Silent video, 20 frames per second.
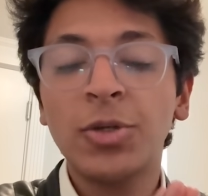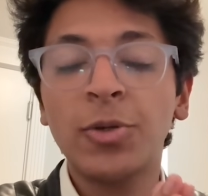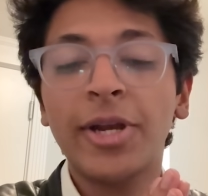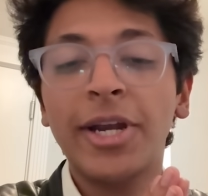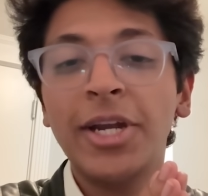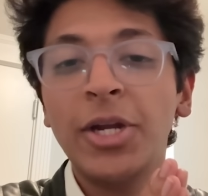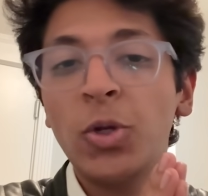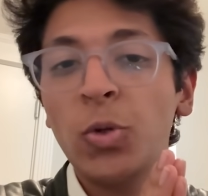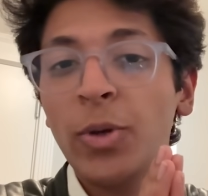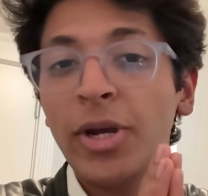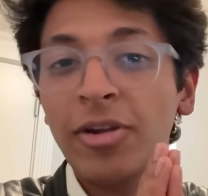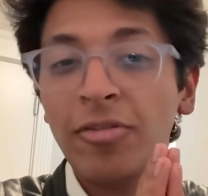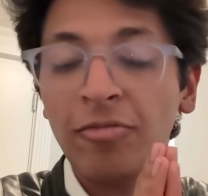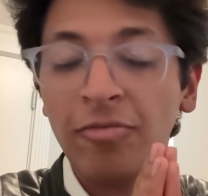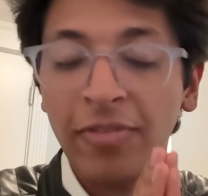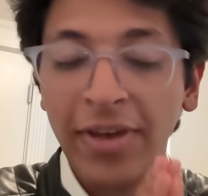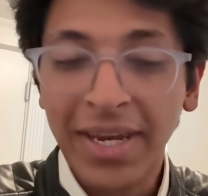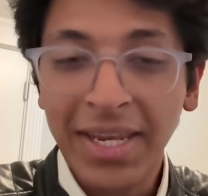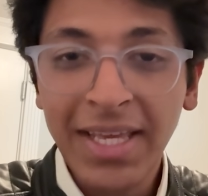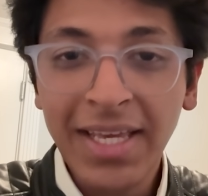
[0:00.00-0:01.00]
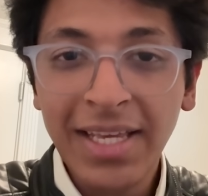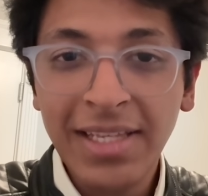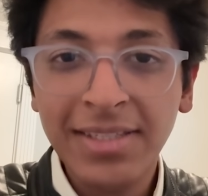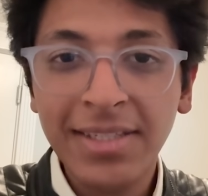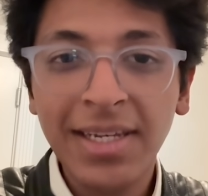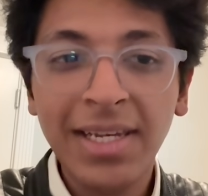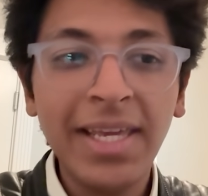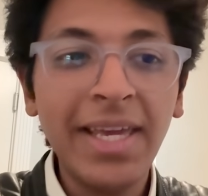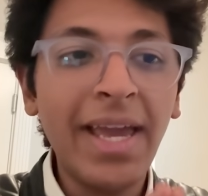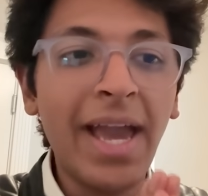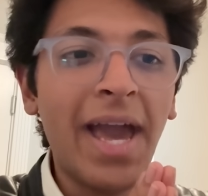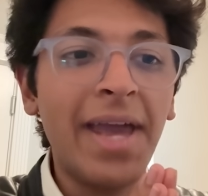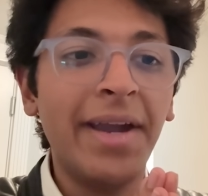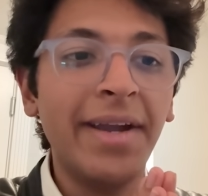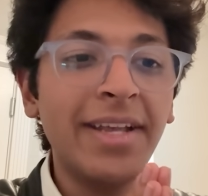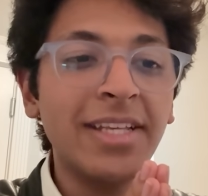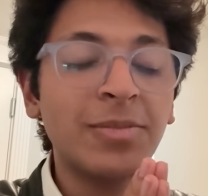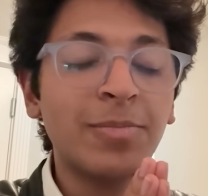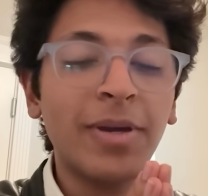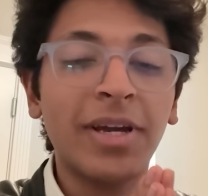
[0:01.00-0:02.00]
you can do it very easily and
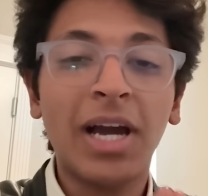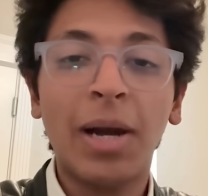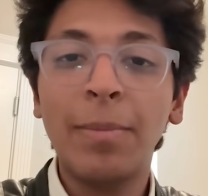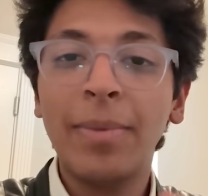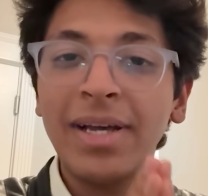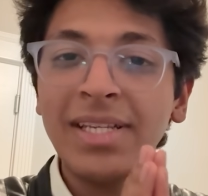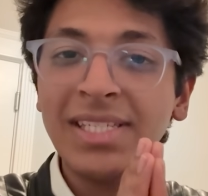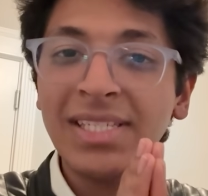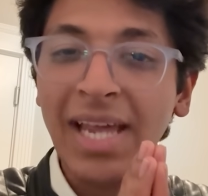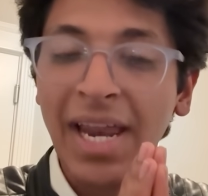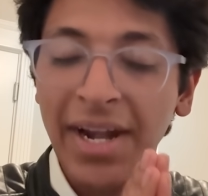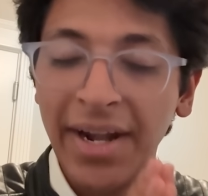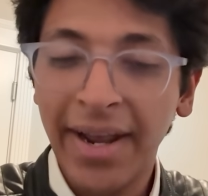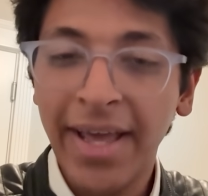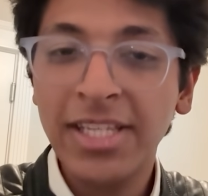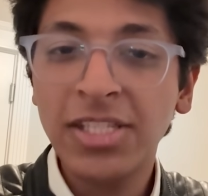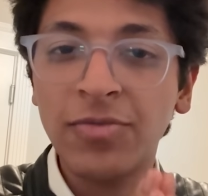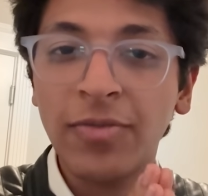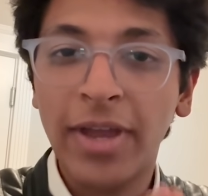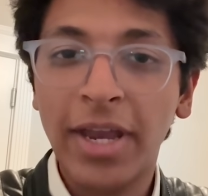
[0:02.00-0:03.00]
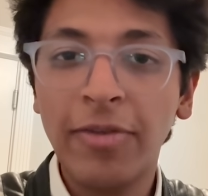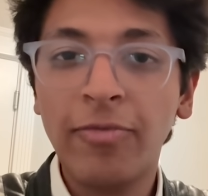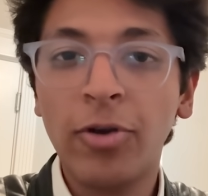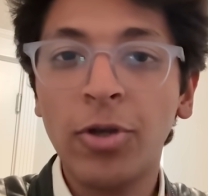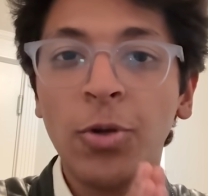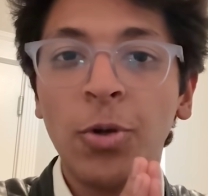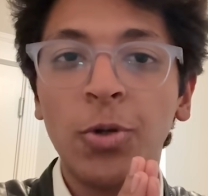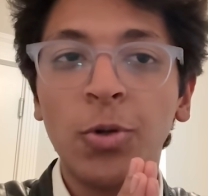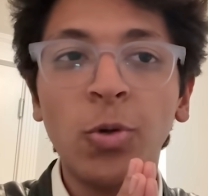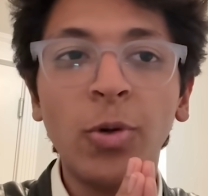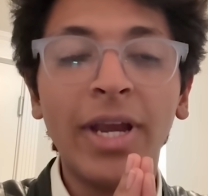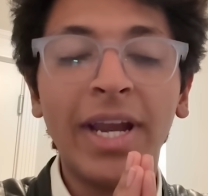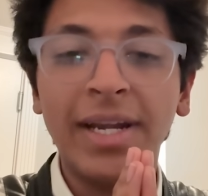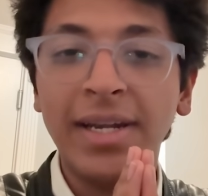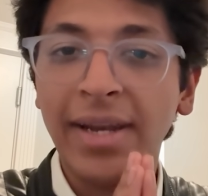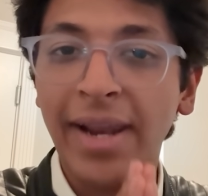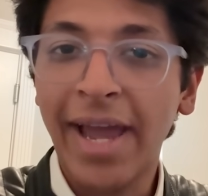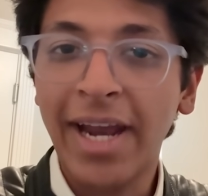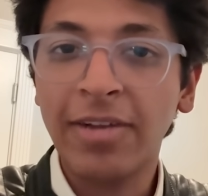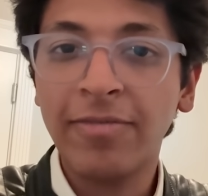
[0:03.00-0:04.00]
it has become a standardized way for you to
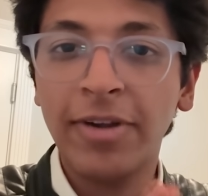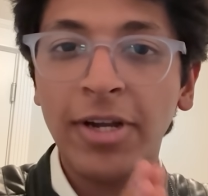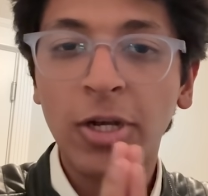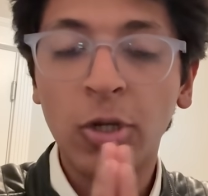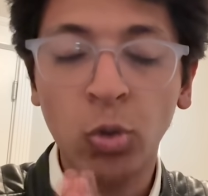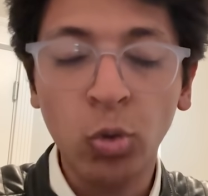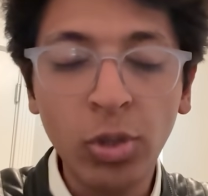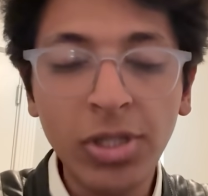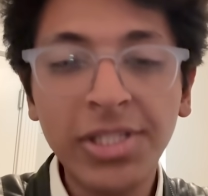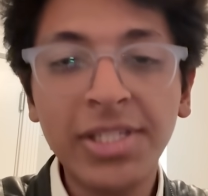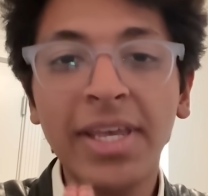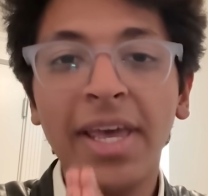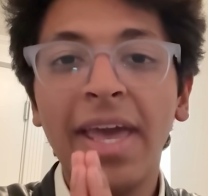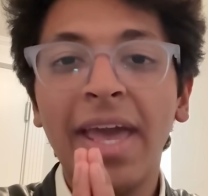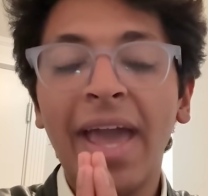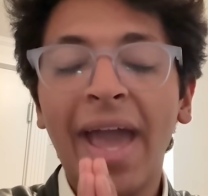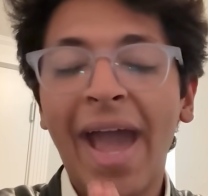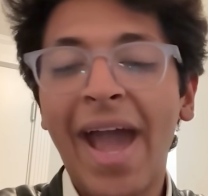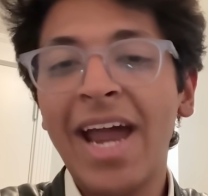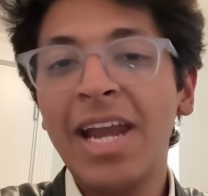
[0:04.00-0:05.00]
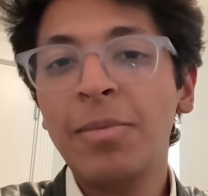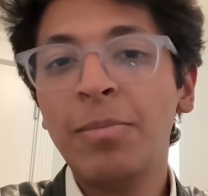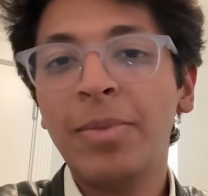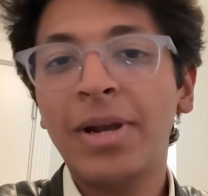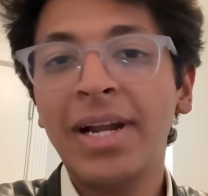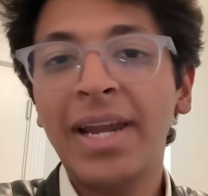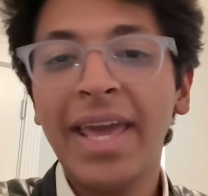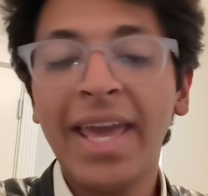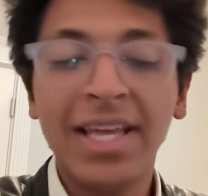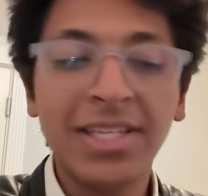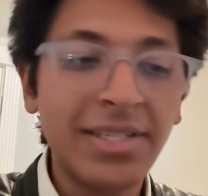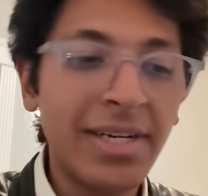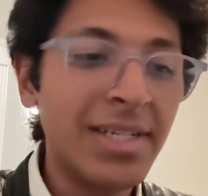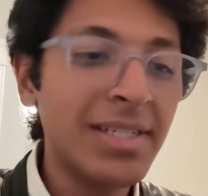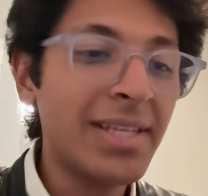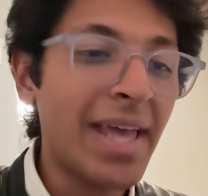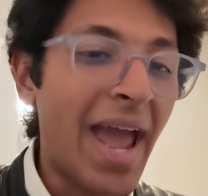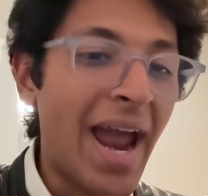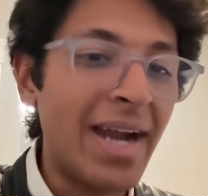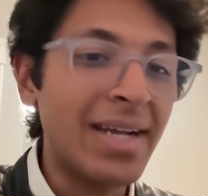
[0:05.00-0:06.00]
interact with tools and build
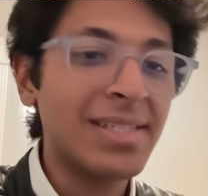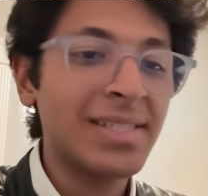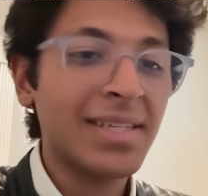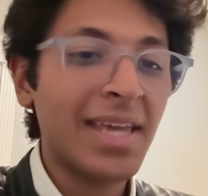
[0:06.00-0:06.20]
agents at